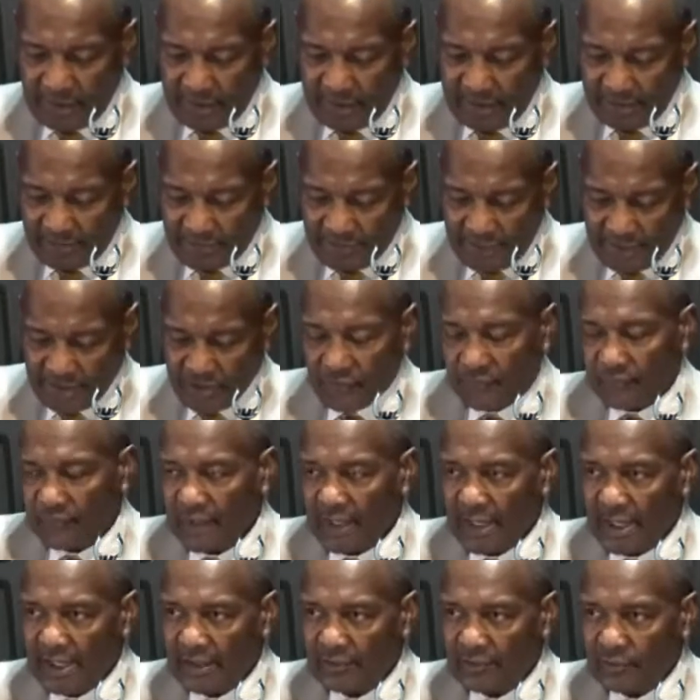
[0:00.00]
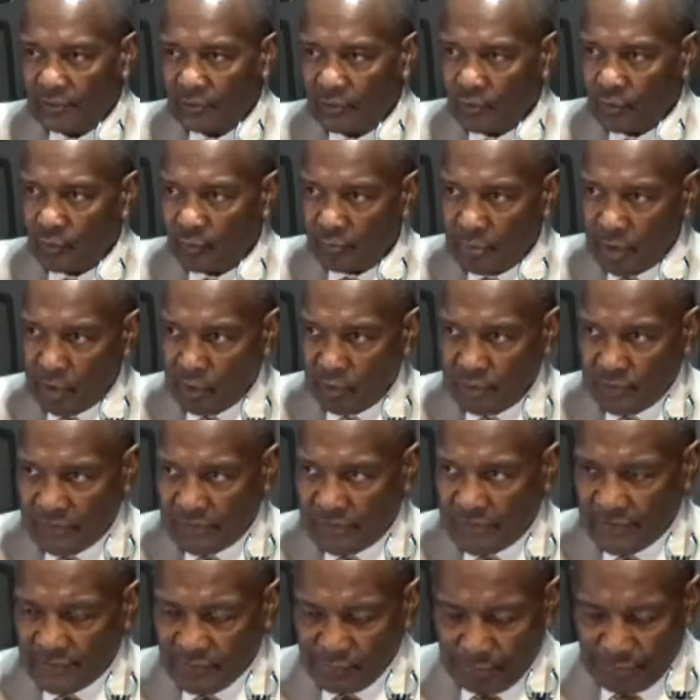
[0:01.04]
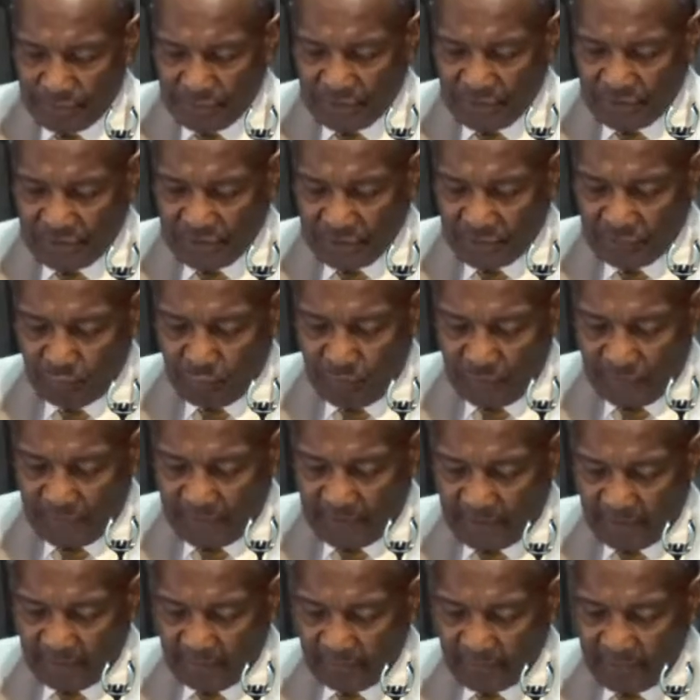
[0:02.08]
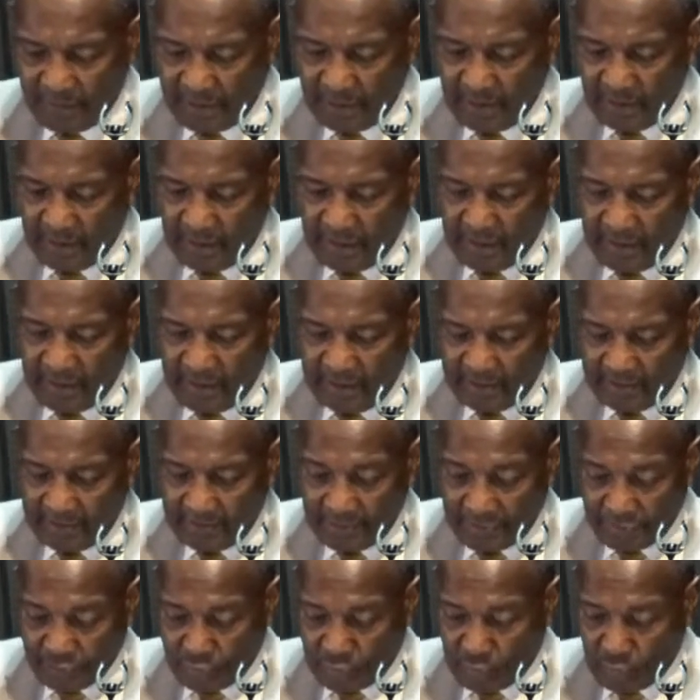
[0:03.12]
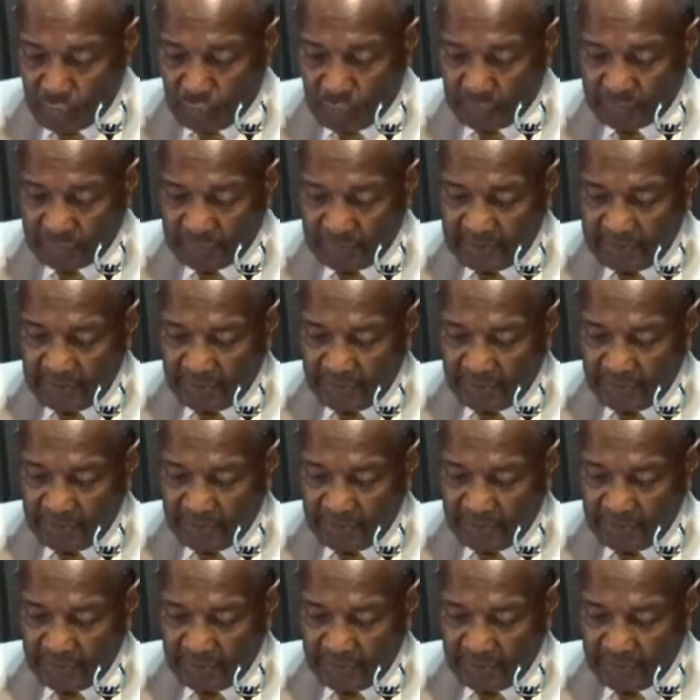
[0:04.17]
he testified to Moses' position with him and in his court,